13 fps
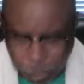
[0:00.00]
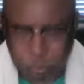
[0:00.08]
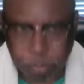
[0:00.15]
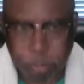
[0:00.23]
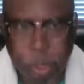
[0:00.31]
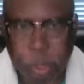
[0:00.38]

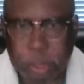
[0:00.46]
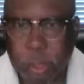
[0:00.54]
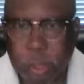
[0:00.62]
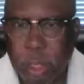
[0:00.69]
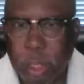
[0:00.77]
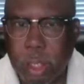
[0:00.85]

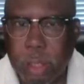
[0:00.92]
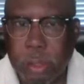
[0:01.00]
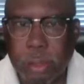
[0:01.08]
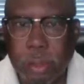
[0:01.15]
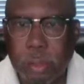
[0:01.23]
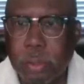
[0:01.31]
but uh,
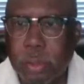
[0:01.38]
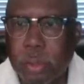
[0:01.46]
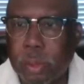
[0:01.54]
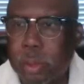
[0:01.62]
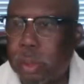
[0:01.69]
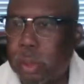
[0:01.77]

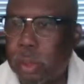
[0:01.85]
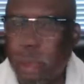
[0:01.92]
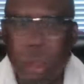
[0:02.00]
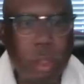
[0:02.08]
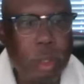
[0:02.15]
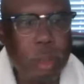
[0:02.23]

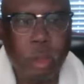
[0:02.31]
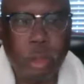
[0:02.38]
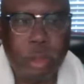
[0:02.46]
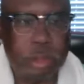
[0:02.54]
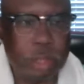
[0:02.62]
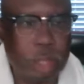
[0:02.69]

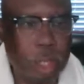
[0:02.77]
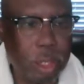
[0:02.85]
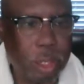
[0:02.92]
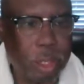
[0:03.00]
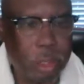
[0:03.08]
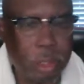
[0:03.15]
we're
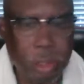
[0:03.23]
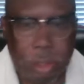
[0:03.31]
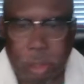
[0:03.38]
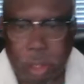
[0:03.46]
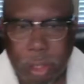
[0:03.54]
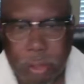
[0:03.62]
still in
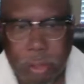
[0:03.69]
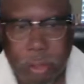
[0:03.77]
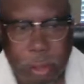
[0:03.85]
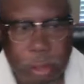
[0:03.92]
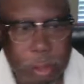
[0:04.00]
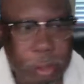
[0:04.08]
this
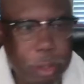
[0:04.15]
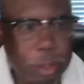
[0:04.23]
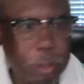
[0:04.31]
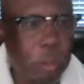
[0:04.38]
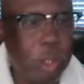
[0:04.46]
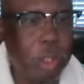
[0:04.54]
country.
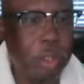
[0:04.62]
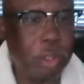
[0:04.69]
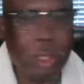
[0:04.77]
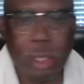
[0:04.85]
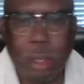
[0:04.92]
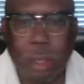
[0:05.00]
We
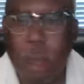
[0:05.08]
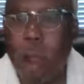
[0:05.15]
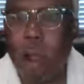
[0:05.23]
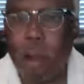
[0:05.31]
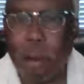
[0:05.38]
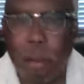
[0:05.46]
still
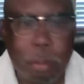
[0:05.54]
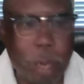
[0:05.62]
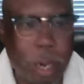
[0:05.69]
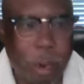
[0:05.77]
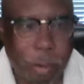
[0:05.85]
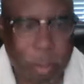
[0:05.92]
are
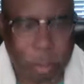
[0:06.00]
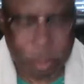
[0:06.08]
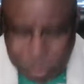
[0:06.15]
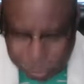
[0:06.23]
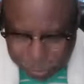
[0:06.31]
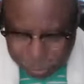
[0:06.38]

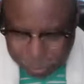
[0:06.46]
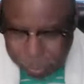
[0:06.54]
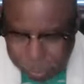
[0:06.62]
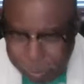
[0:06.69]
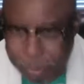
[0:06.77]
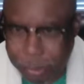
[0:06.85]
Americans.
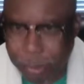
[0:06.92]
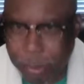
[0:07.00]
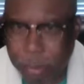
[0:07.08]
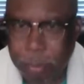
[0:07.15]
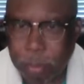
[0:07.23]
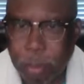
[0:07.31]

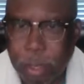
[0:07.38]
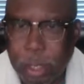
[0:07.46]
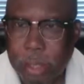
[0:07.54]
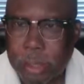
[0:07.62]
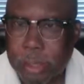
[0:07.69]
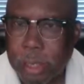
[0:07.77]

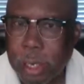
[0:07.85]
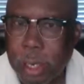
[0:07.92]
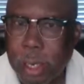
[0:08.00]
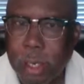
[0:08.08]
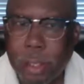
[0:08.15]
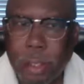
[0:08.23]
Praise
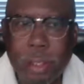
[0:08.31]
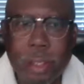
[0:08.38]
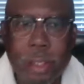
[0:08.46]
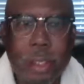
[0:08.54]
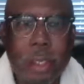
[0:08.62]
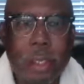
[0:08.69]
God.
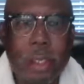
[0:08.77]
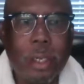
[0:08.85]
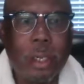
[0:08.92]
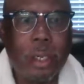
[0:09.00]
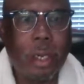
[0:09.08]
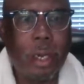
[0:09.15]

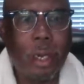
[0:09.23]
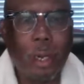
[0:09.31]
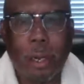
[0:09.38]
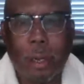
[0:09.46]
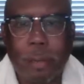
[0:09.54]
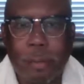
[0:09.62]

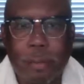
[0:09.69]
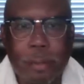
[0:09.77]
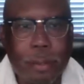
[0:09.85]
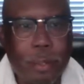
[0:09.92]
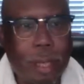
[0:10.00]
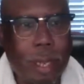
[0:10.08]
Um,
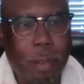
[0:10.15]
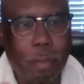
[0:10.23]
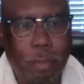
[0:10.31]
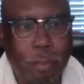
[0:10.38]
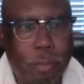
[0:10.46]
I